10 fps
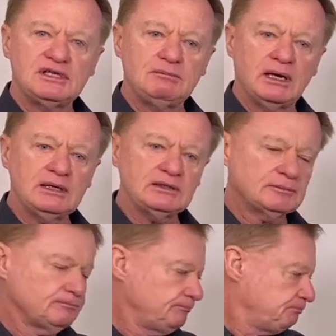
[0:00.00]
mark.
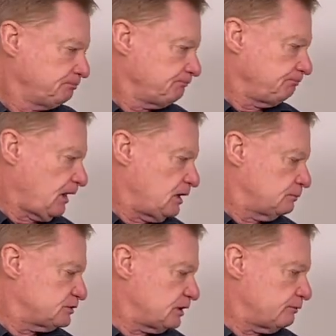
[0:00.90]
And
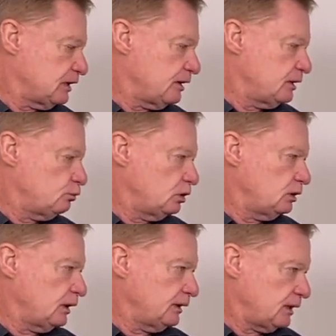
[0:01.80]
I'm going in, well,
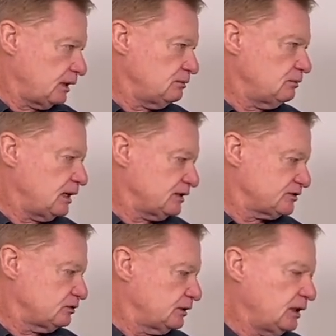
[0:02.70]
okay,
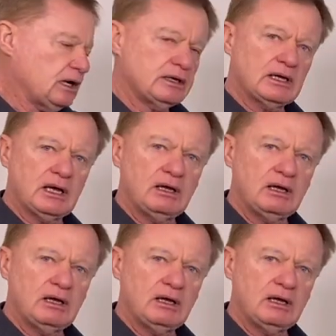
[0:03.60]
market's looking okay.